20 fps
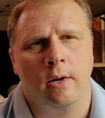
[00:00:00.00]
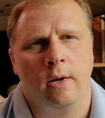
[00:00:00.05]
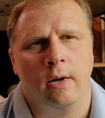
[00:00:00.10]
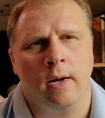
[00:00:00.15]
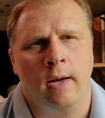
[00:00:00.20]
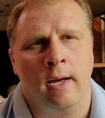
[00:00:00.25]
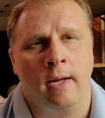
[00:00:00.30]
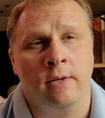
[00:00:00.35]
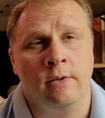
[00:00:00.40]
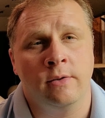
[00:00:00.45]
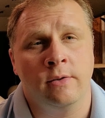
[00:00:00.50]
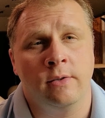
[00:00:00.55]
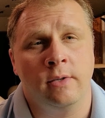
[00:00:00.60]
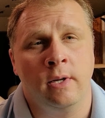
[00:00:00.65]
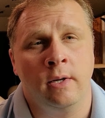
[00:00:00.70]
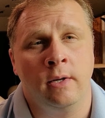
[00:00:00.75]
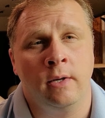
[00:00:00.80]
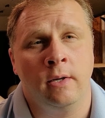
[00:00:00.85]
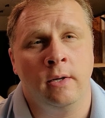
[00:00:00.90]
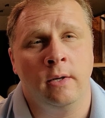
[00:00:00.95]
I just
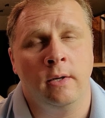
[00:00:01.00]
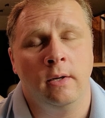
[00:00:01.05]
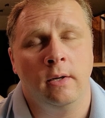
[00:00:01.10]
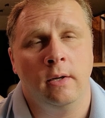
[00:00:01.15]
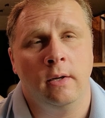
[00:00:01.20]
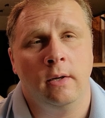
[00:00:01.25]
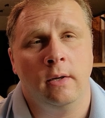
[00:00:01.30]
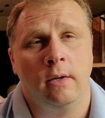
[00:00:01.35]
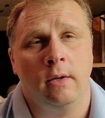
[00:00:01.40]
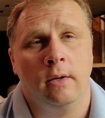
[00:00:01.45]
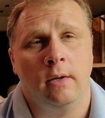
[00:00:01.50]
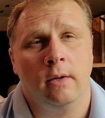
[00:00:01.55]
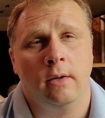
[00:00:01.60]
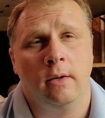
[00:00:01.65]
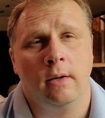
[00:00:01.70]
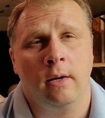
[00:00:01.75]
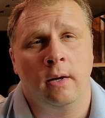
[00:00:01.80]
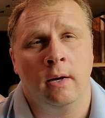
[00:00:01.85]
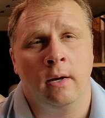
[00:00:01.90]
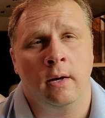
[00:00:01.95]
didn't,
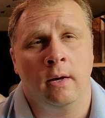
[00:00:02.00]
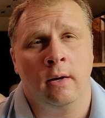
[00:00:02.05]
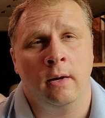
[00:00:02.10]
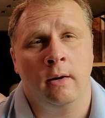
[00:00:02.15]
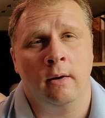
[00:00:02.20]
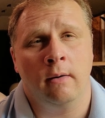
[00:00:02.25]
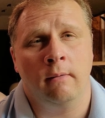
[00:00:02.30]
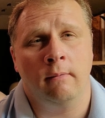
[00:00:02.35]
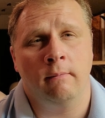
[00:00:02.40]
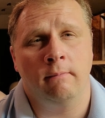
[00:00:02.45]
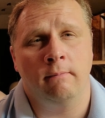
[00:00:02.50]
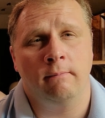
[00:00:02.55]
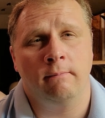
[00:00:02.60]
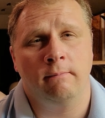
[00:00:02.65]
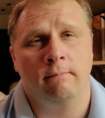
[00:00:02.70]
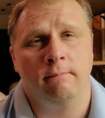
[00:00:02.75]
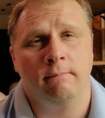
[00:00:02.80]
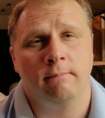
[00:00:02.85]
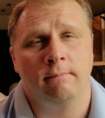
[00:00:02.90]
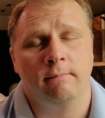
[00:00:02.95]

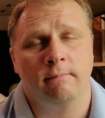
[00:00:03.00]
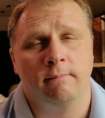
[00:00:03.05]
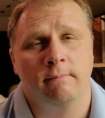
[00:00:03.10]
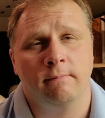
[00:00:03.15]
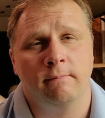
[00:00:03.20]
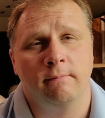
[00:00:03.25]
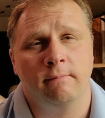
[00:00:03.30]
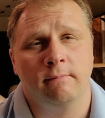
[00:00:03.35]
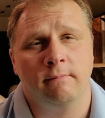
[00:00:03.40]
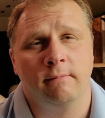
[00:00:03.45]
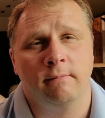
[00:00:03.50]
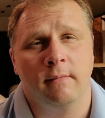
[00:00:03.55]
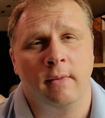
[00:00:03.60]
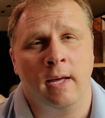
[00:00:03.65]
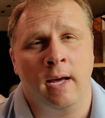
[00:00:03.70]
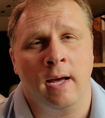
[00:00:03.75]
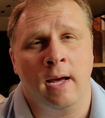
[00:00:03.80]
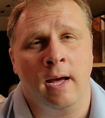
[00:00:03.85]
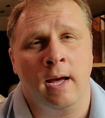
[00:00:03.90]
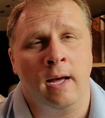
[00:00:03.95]

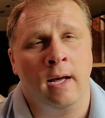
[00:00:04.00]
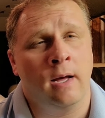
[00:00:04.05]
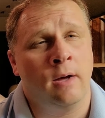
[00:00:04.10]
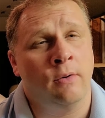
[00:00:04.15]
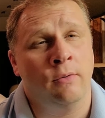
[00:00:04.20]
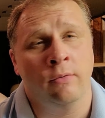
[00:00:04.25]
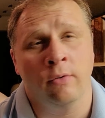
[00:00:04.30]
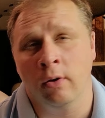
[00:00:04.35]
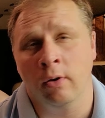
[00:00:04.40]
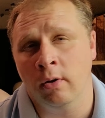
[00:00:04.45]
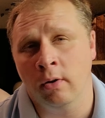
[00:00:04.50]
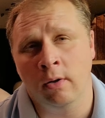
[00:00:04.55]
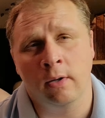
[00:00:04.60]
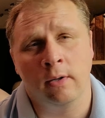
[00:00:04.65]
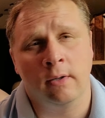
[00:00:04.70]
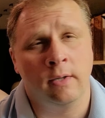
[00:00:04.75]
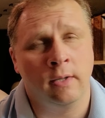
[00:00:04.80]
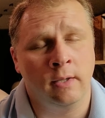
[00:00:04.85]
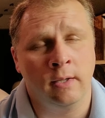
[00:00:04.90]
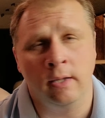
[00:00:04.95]
I
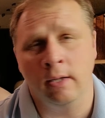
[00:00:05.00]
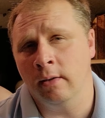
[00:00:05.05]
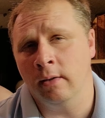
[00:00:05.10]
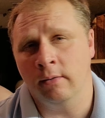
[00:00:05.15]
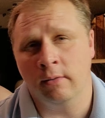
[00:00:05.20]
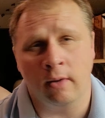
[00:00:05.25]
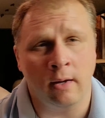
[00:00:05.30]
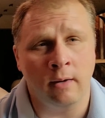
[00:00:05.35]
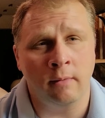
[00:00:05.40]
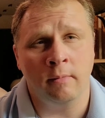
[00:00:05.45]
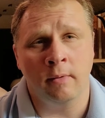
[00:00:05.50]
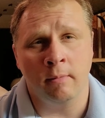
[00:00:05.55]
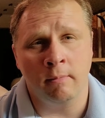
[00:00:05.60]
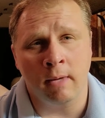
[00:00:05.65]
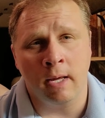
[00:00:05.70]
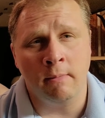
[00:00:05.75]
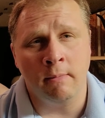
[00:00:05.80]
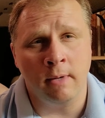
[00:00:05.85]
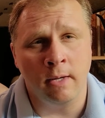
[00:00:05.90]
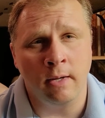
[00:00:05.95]
overlooked in the excitement.
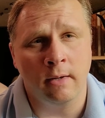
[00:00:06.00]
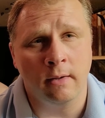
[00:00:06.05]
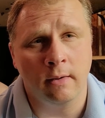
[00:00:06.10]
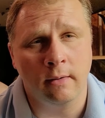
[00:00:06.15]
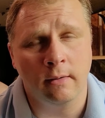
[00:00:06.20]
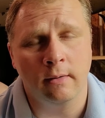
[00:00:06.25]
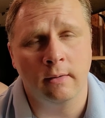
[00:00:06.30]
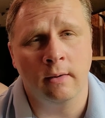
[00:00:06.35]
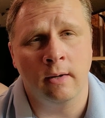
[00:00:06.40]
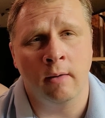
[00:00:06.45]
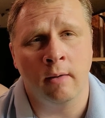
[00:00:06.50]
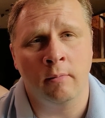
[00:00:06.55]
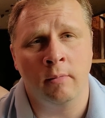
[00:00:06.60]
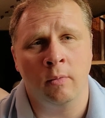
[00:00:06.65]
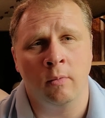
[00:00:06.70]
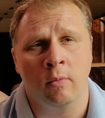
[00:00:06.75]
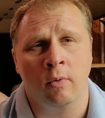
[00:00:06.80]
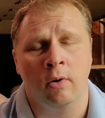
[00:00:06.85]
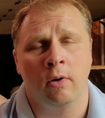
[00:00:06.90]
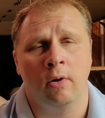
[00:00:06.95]
Maybe I've been
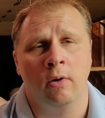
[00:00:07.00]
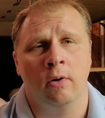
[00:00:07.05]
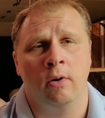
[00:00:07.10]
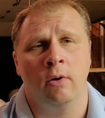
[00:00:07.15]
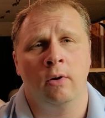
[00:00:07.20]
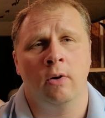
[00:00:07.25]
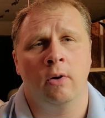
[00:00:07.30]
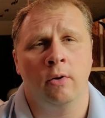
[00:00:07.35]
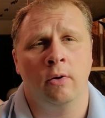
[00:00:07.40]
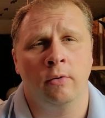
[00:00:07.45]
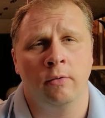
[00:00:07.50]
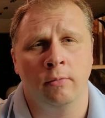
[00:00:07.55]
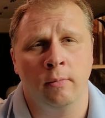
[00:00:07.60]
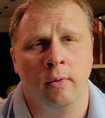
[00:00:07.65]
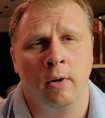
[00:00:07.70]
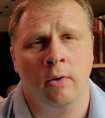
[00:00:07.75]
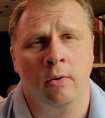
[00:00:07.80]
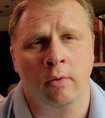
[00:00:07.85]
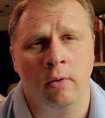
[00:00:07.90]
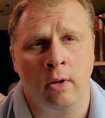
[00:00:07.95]
working on cars my
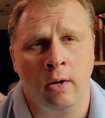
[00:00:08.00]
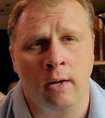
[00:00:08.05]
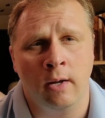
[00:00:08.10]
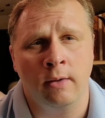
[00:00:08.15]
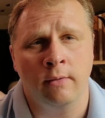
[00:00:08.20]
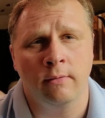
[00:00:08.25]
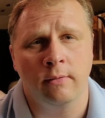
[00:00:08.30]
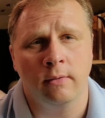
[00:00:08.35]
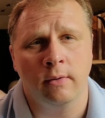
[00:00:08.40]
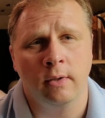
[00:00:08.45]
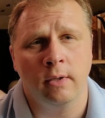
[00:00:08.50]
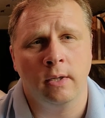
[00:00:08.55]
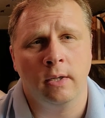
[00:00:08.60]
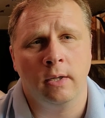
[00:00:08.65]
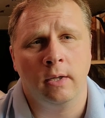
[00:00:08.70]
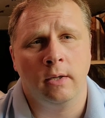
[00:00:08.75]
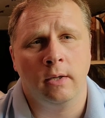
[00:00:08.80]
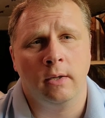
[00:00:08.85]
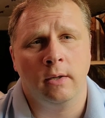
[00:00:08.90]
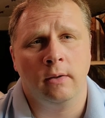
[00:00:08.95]
whole life,
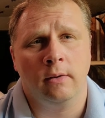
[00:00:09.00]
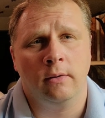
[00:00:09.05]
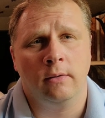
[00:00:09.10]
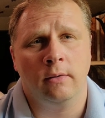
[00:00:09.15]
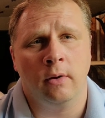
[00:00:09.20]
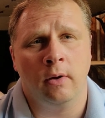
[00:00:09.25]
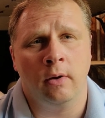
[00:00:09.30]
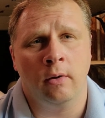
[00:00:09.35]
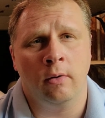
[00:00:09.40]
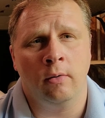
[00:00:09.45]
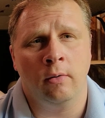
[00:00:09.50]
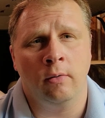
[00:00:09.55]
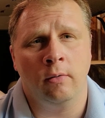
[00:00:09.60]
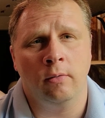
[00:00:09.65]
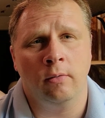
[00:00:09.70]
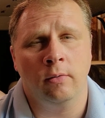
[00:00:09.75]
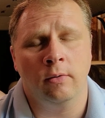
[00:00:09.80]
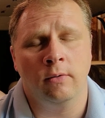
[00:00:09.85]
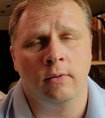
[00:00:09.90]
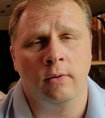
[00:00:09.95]
so
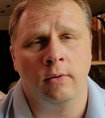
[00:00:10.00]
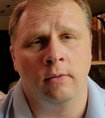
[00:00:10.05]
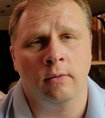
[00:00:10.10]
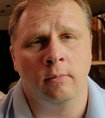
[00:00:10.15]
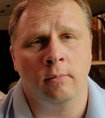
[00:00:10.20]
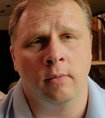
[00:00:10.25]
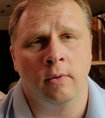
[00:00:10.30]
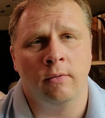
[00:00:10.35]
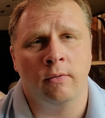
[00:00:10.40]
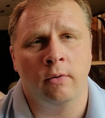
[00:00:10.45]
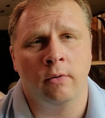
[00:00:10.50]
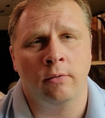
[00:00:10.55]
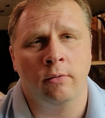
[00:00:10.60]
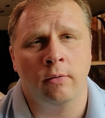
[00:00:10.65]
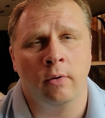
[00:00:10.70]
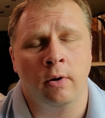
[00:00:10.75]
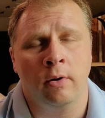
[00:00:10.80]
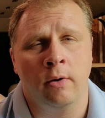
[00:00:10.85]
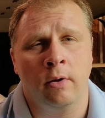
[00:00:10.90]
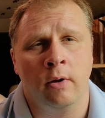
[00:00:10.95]
this isn't my first
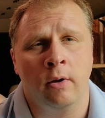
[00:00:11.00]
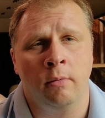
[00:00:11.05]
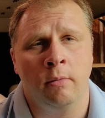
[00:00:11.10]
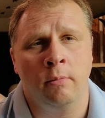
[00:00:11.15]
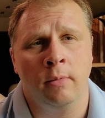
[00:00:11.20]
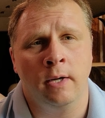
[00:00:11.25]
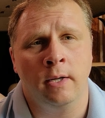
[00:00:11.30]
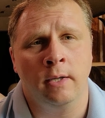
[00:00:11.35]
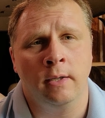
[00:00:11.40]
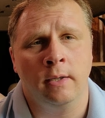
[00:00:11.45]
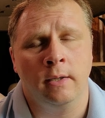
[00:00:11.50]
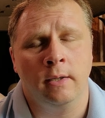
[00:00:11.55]
rodeo, but